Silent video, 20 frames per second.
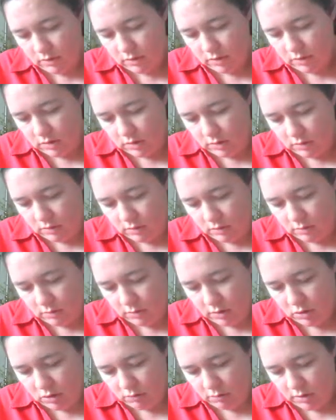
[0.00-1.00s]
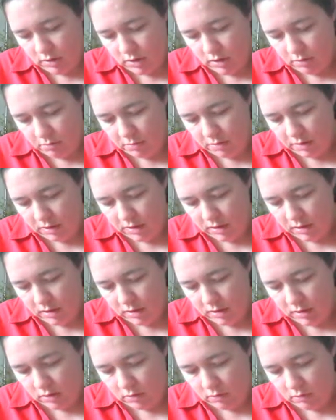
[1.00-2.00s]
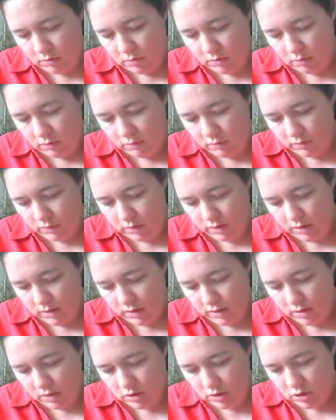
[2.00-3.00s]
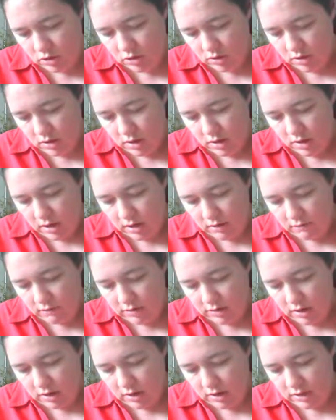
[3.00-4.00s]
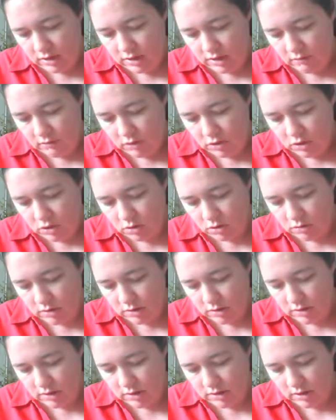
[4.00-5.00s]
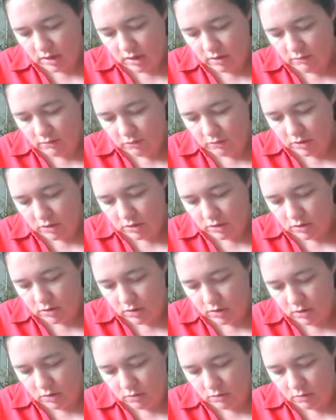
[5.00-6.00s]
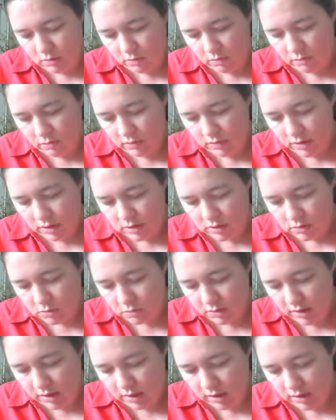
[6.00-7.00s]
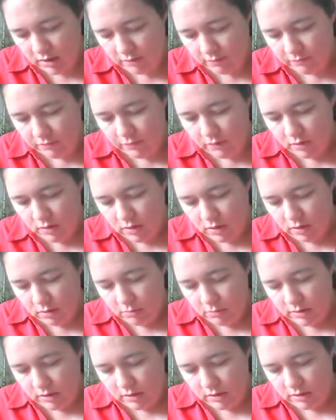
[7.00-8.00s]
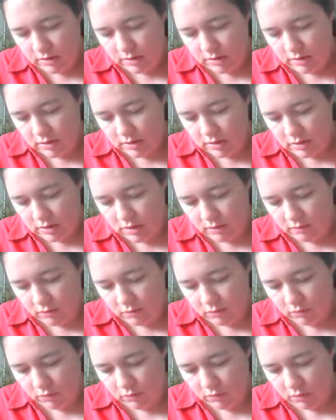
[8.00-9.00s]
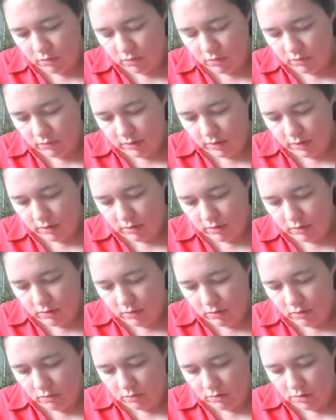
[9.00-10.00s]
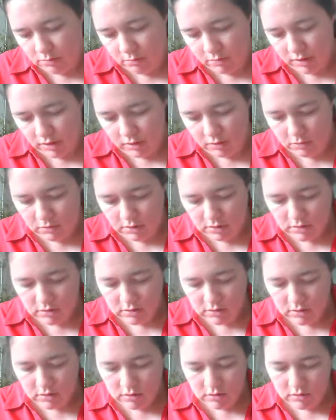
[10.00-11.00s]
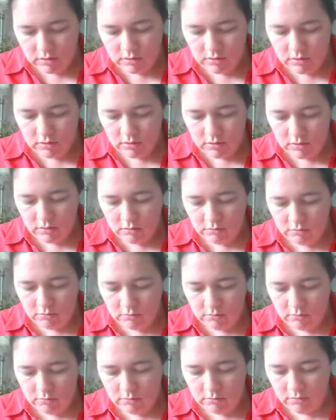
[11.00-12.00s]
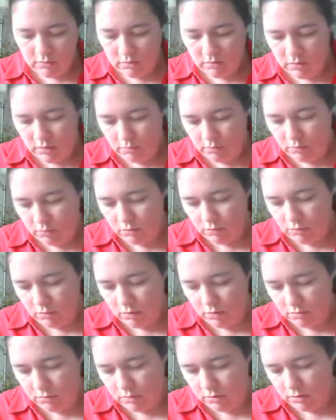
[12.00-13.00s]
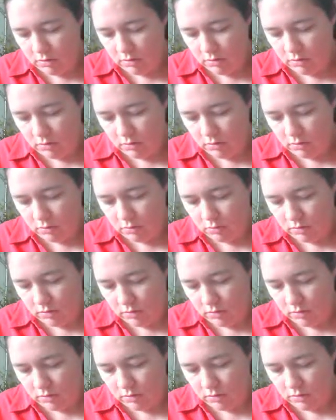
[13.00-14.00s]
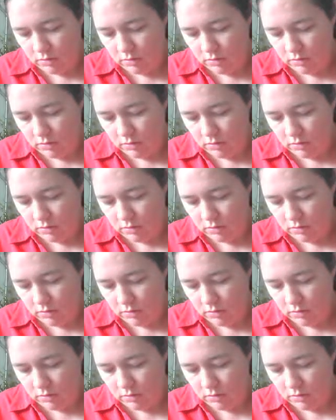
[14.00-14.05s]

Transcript: So I'm going to measure mine up again, not going over the edge. And if a tiny sliver shows on the side for it to not go over, that's okay, because it's never all that noticeable anyways. And I'm probably going to go with